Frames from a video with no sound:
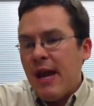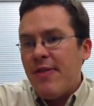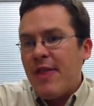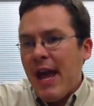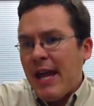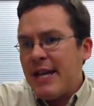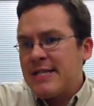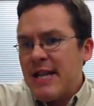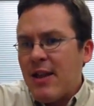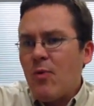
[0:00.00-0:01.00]
And that
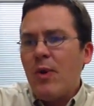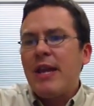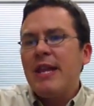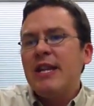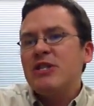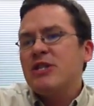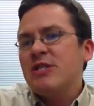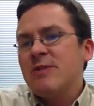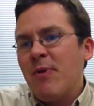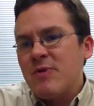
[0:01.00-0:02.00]
is not the way the
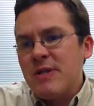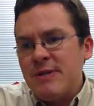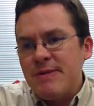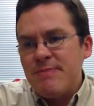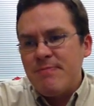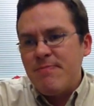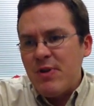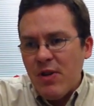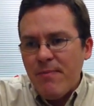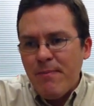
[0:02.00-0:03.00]
engine is supposed to,
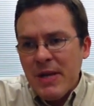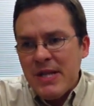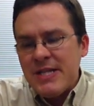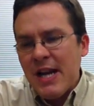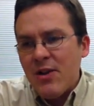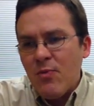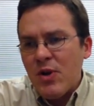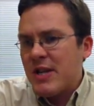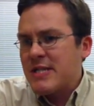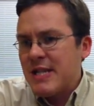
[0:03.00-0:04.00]
you know, be designed to work.